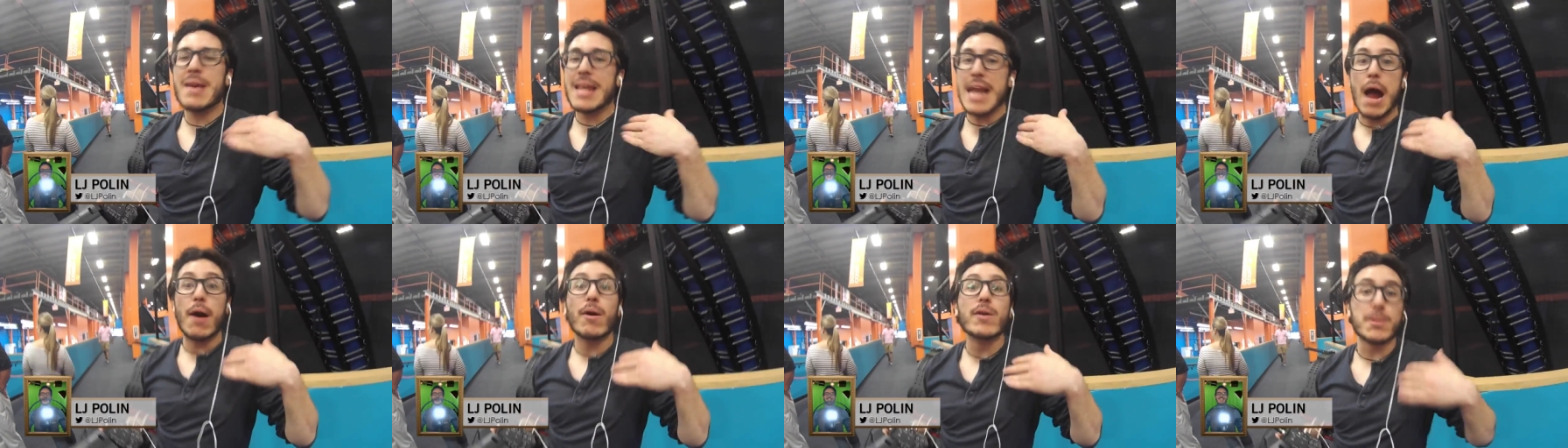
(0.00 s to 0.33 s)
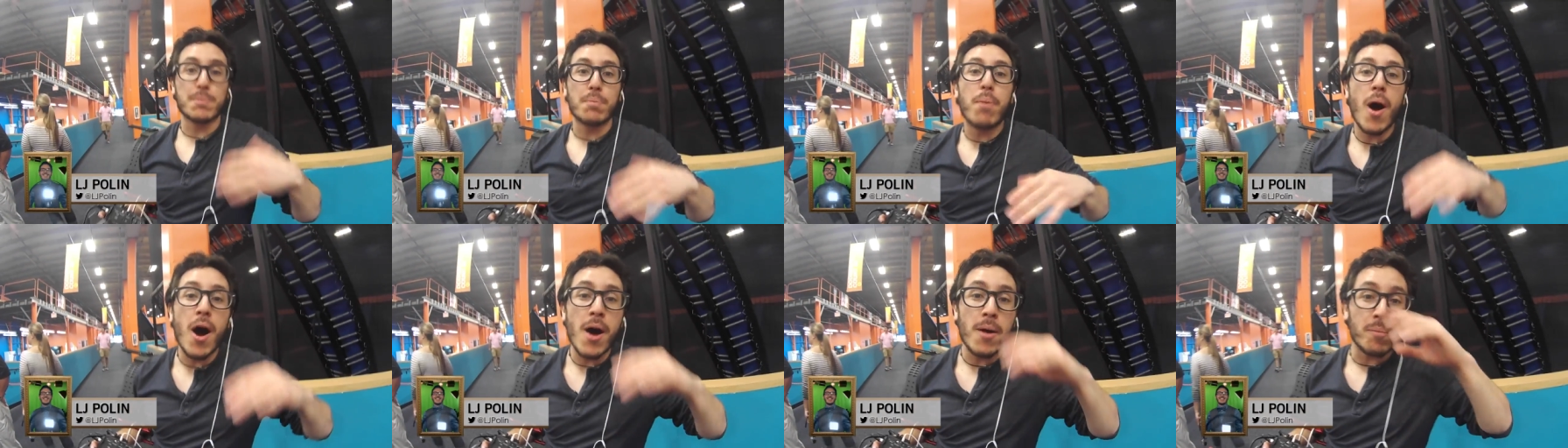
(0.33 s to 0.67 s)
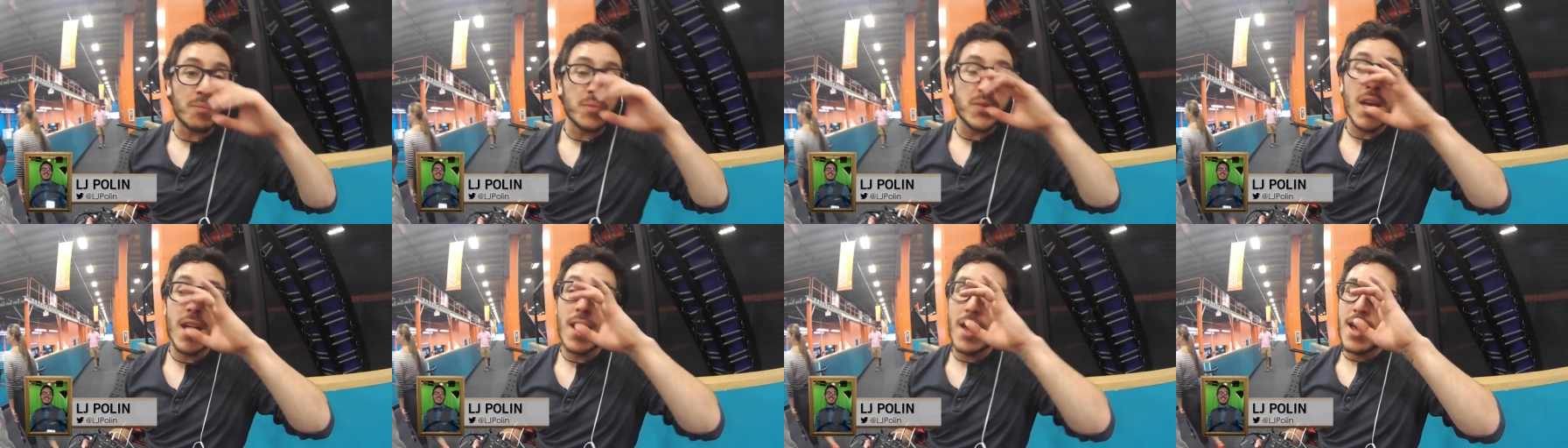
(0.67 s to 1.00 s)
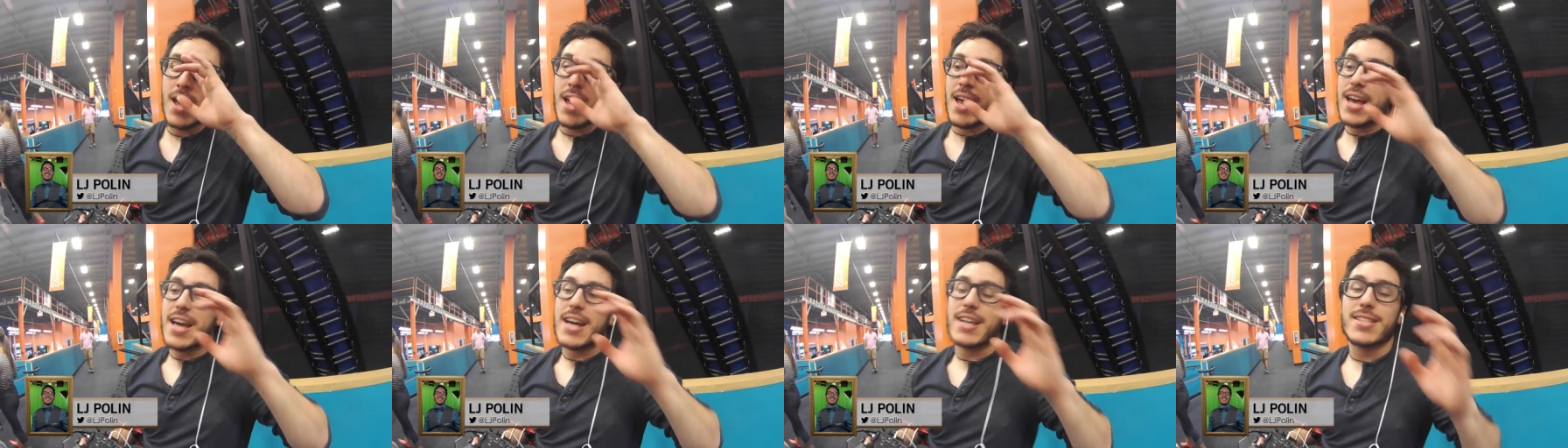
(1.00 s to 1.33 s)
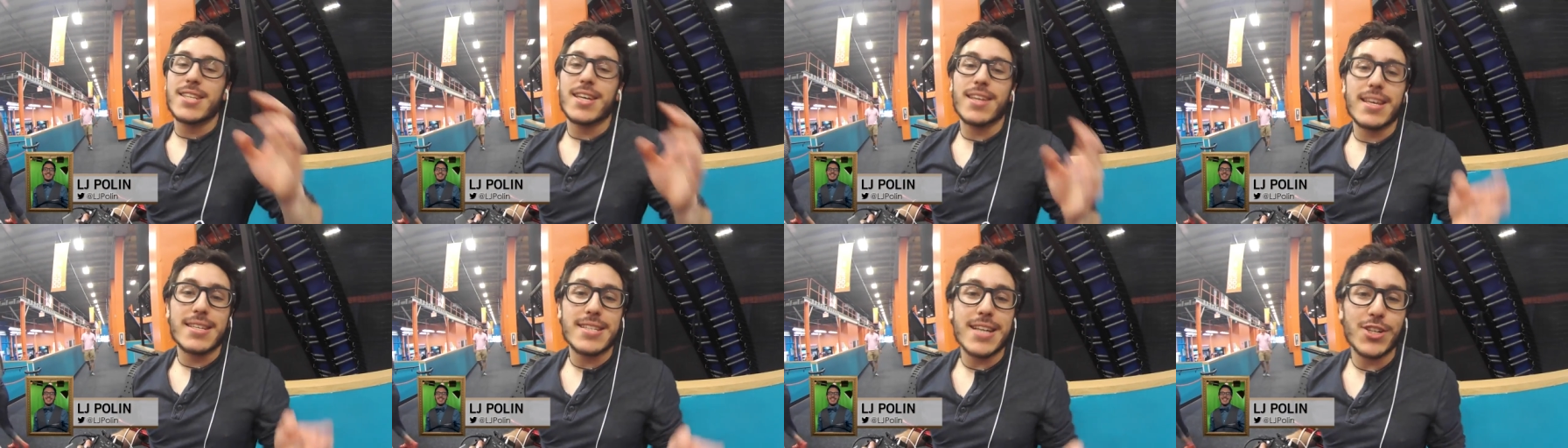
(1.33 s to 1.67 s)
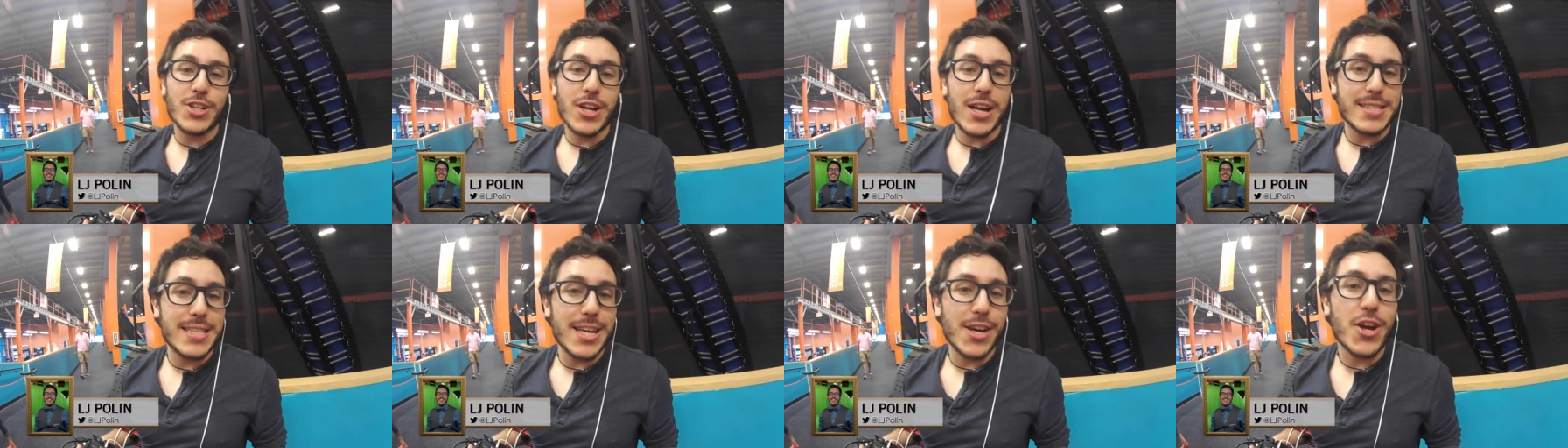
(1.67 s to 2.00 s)
I was pumped until they said you gotta
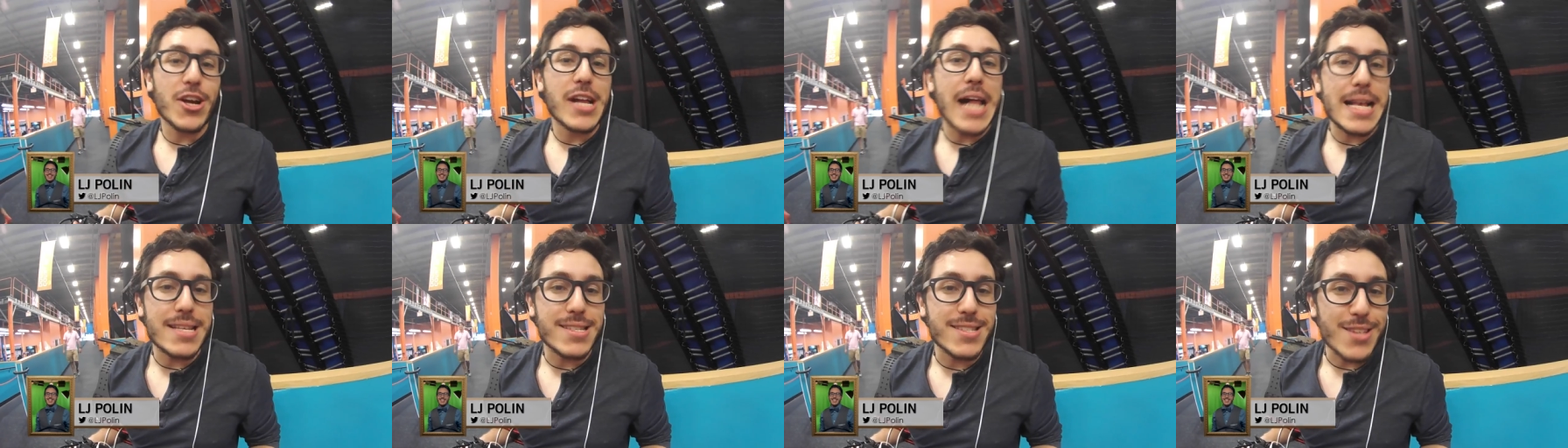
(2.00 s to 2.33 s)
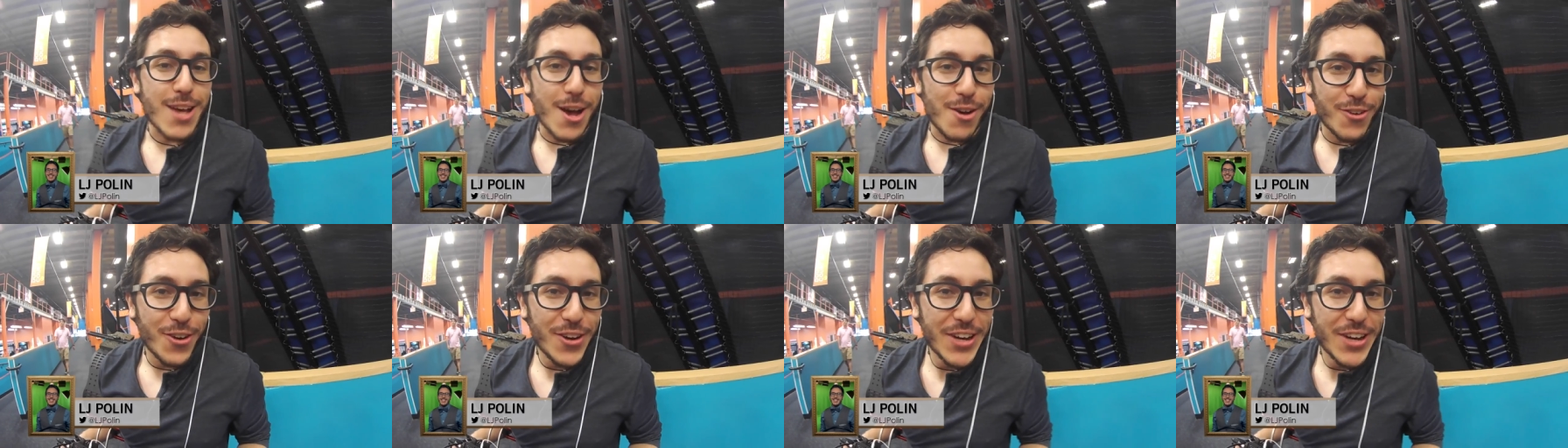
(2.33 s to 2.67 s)
take your glasses off.